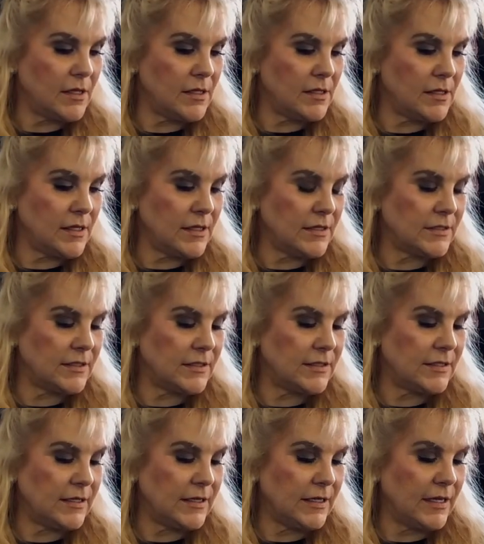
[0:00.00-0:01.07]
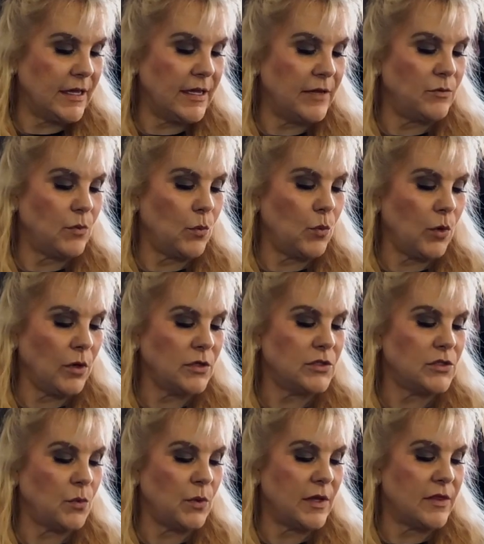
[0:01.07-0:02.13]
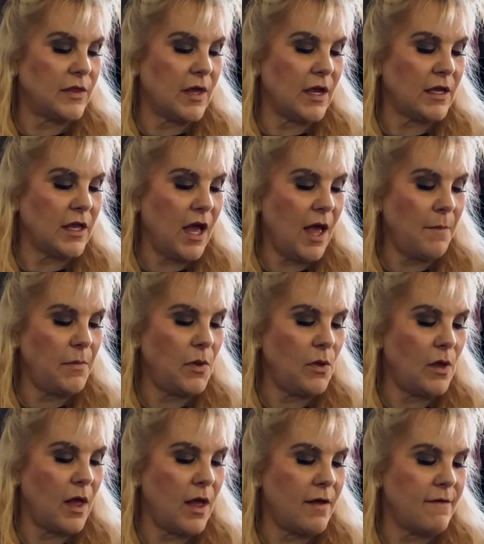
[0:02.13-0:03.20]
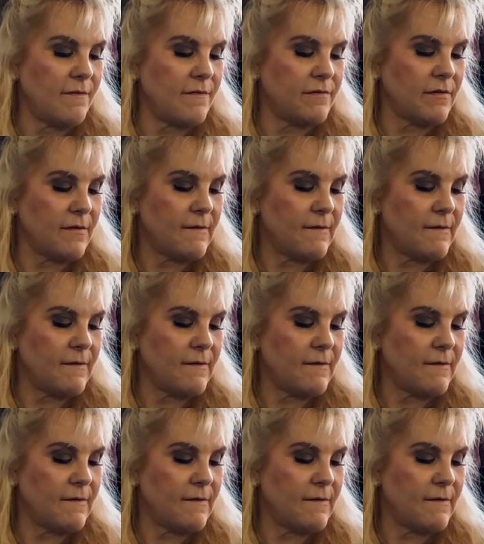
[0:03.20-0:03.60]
let's see, he works with a couple of